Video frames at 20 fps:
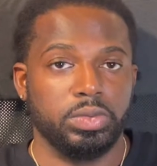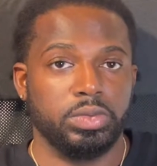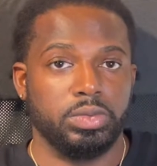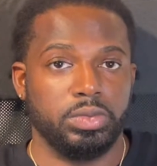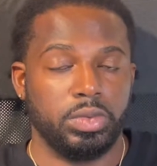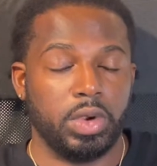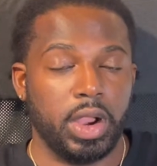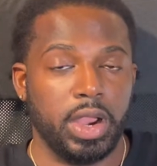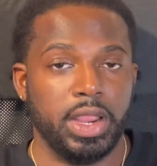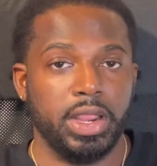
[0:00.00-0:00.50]

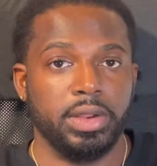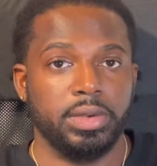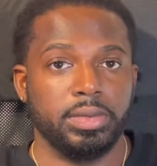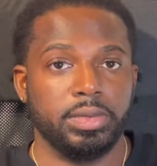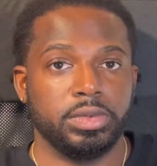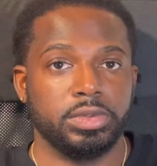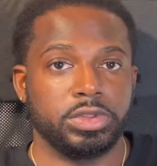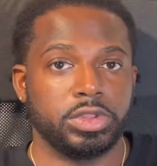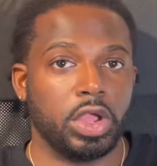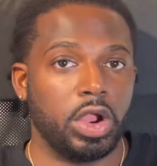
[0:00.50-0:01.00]
right?
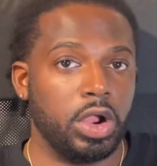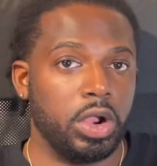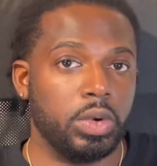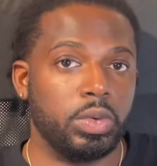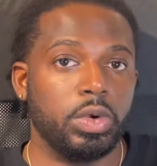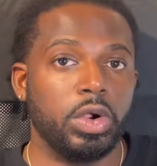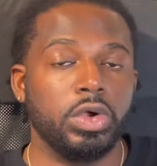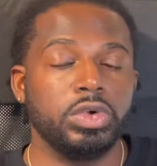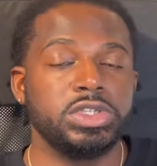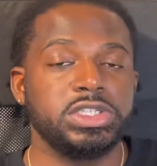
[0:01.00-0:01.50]
Third
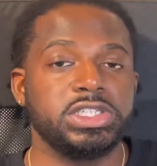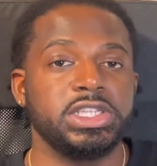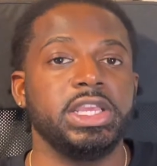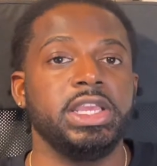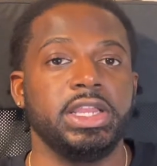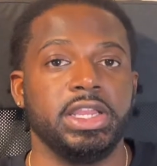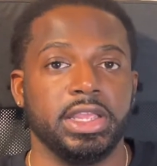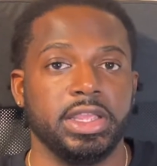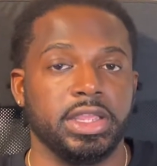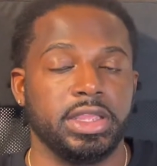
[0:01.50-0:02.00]
row
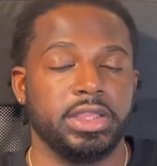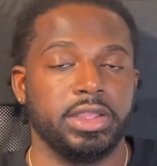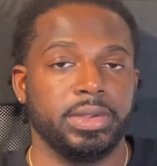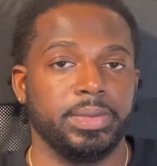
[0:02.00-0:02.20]
seating.